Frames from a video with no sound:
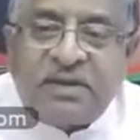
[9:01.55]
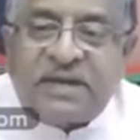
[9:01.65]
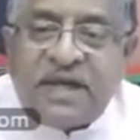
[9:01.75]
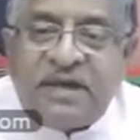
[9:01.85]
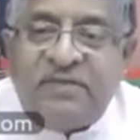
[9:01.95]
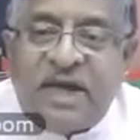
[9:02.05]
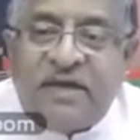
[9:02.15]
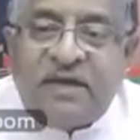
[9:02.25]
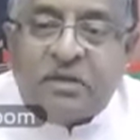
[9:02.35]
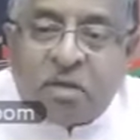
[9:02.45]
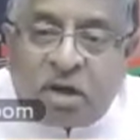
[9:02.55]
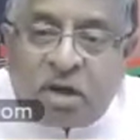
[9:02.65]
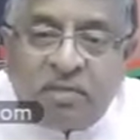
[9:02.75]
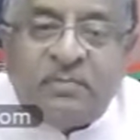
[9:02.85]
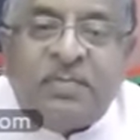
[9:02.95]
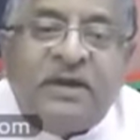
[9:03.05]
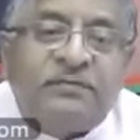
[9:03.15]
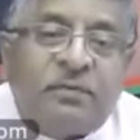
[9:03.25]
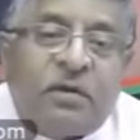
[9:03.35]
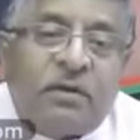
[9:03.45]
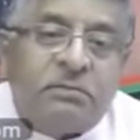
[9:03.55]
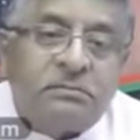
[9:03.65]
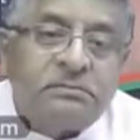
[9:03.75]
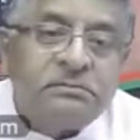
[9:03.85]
But can we have a common platform